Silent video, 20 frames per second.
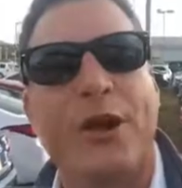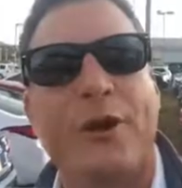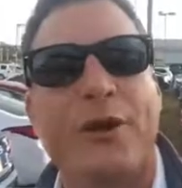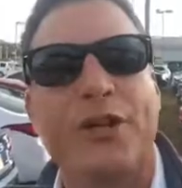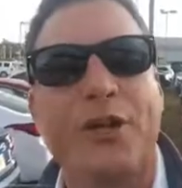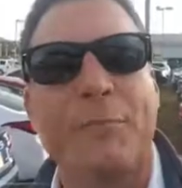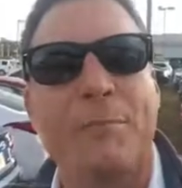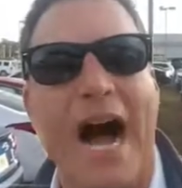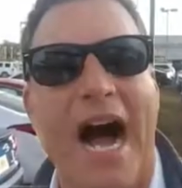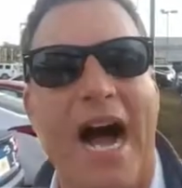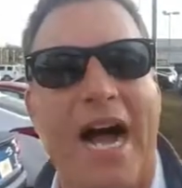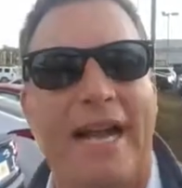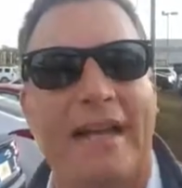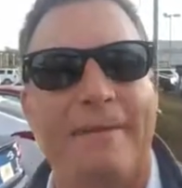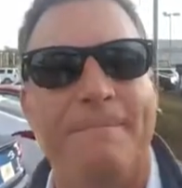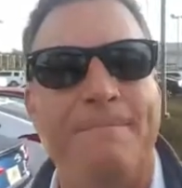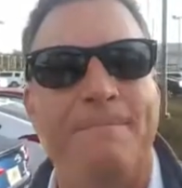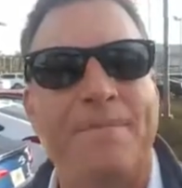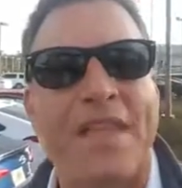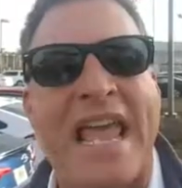you mine,
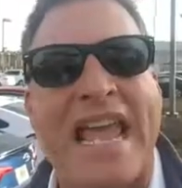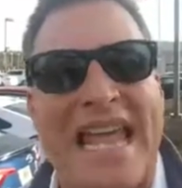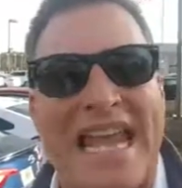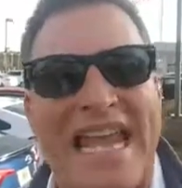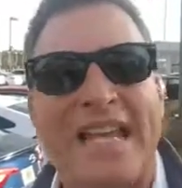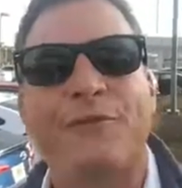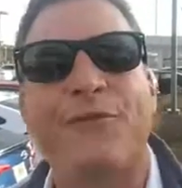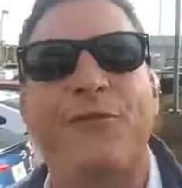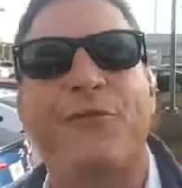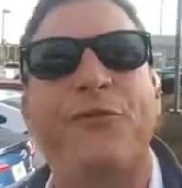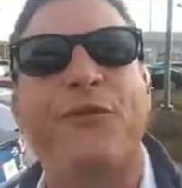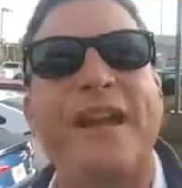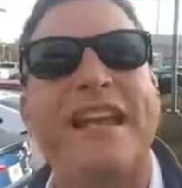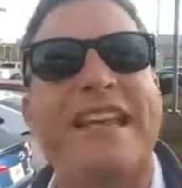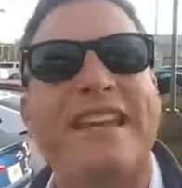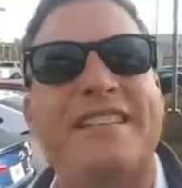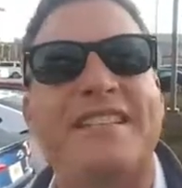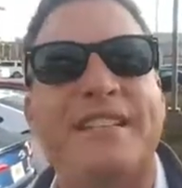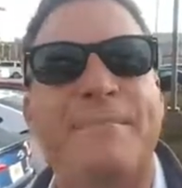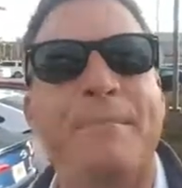it
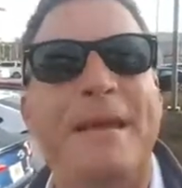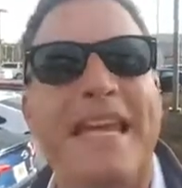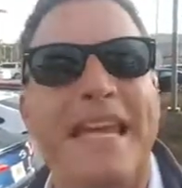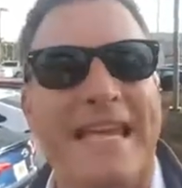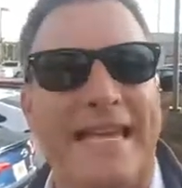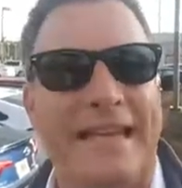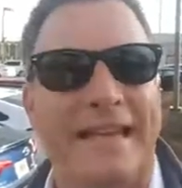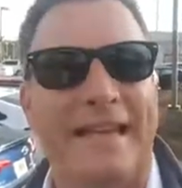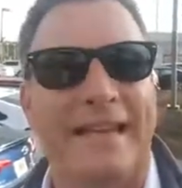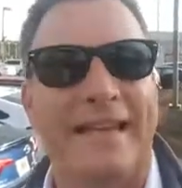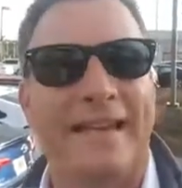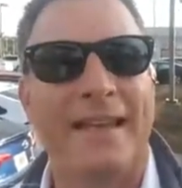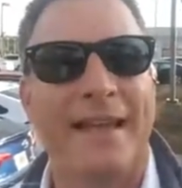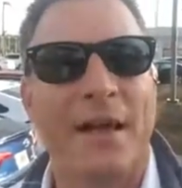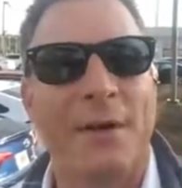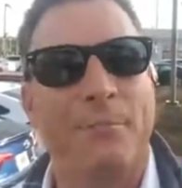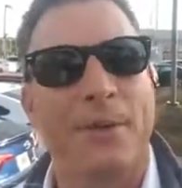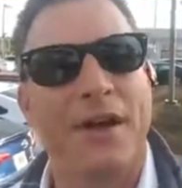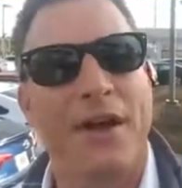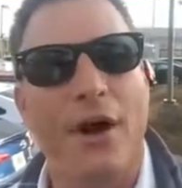frees me,
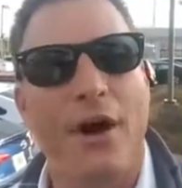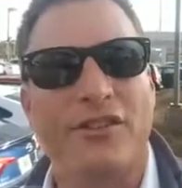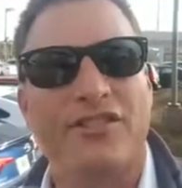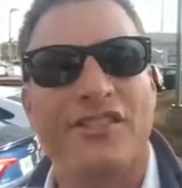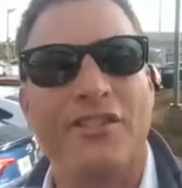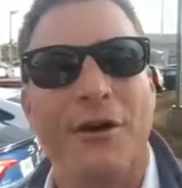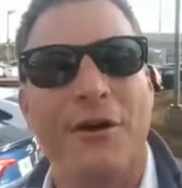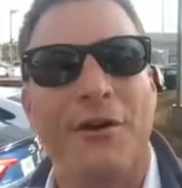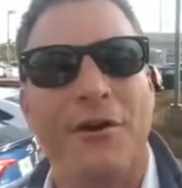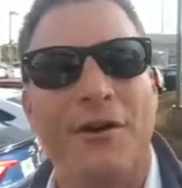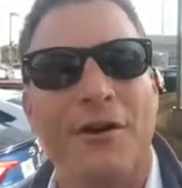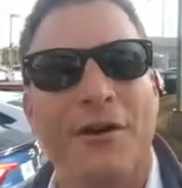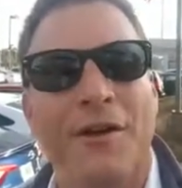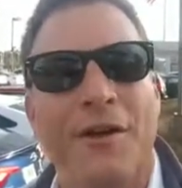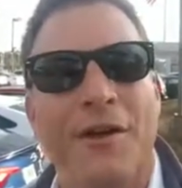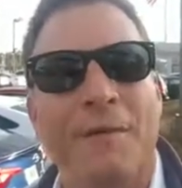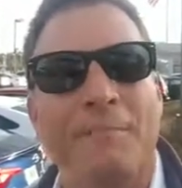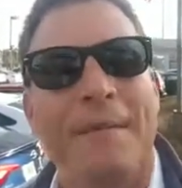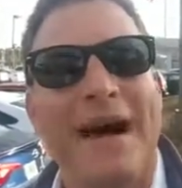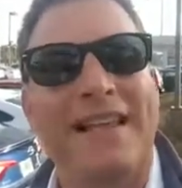but also
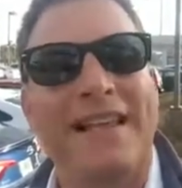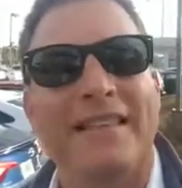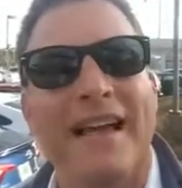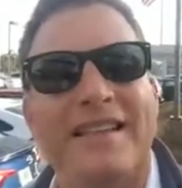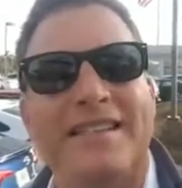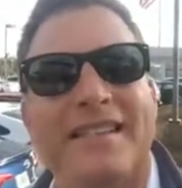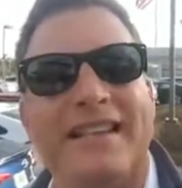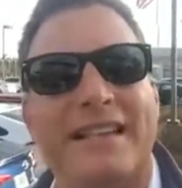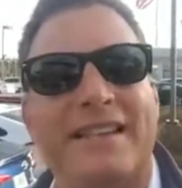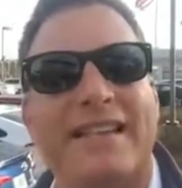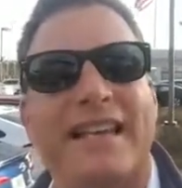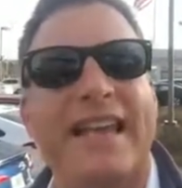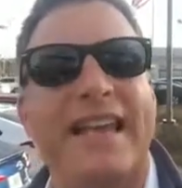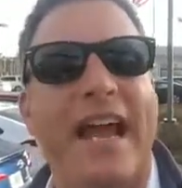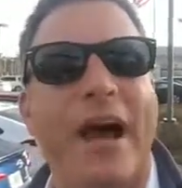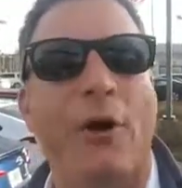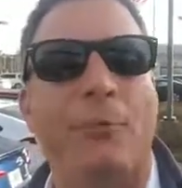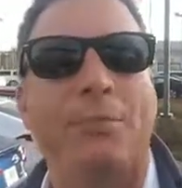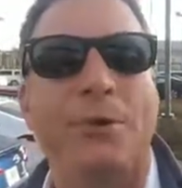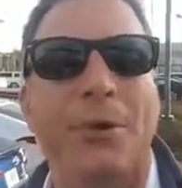my lessons can
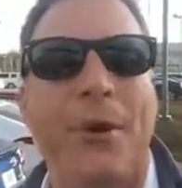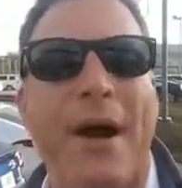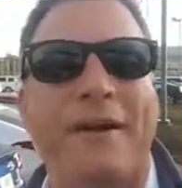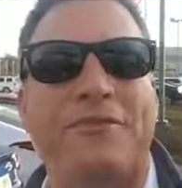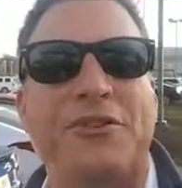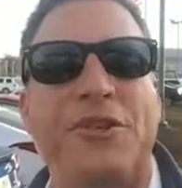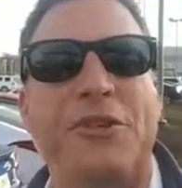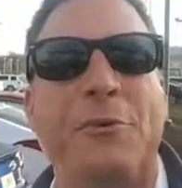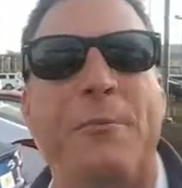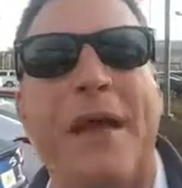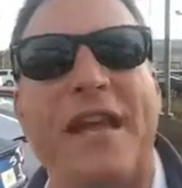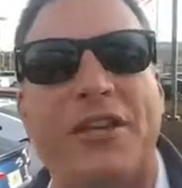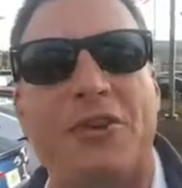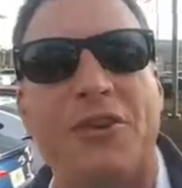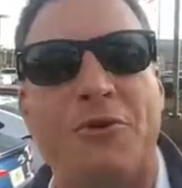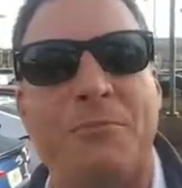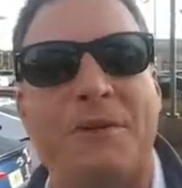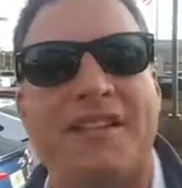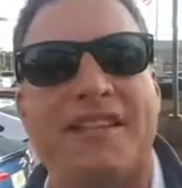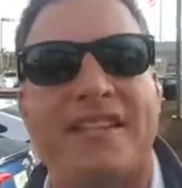help you after you make your
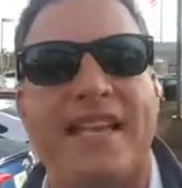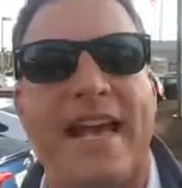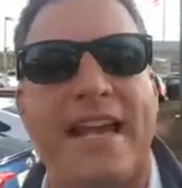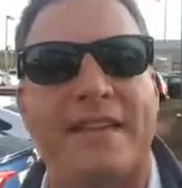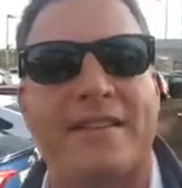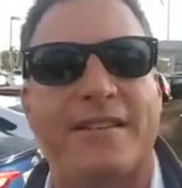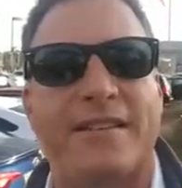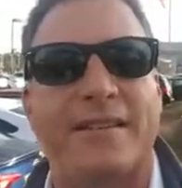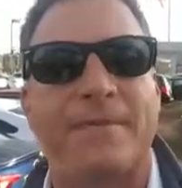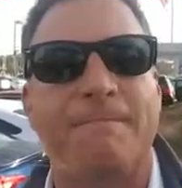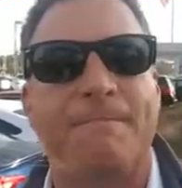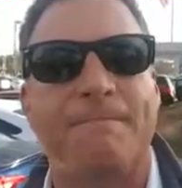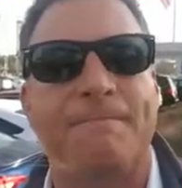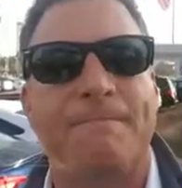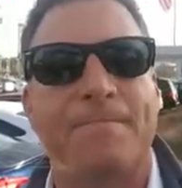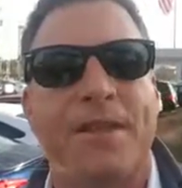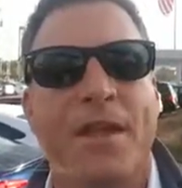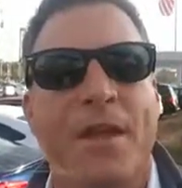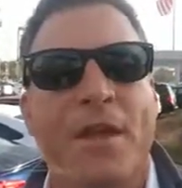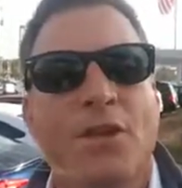mistakes.
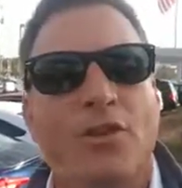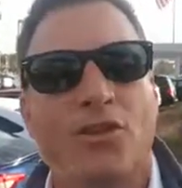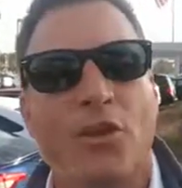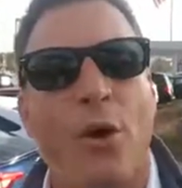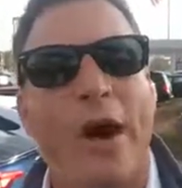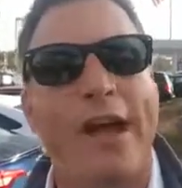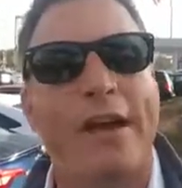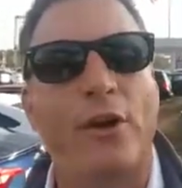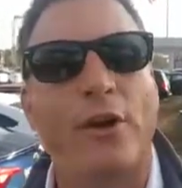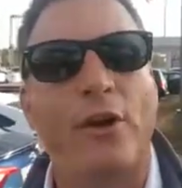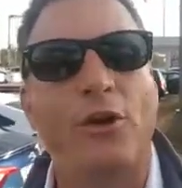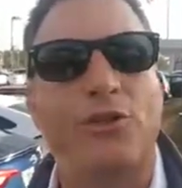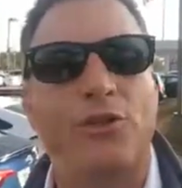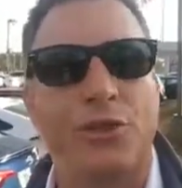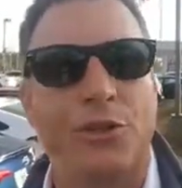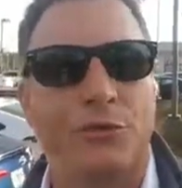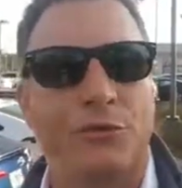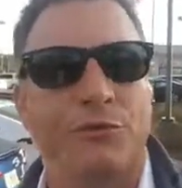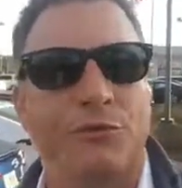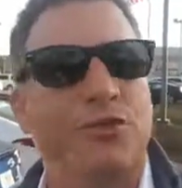So I urge
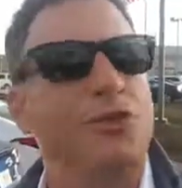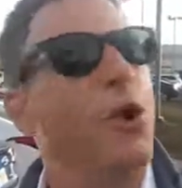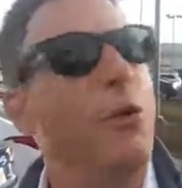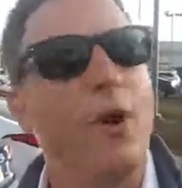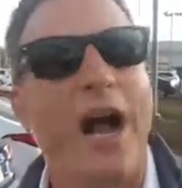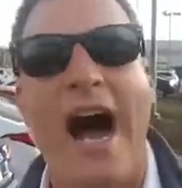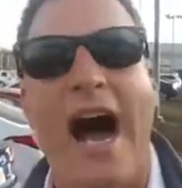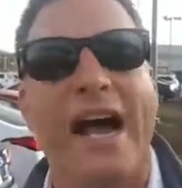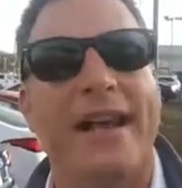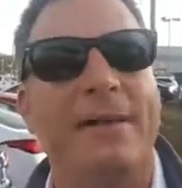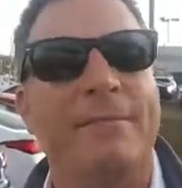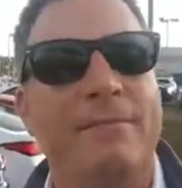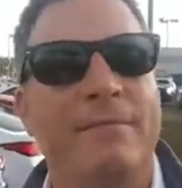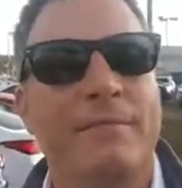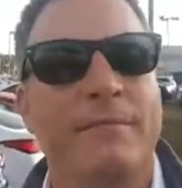you, don't hide them.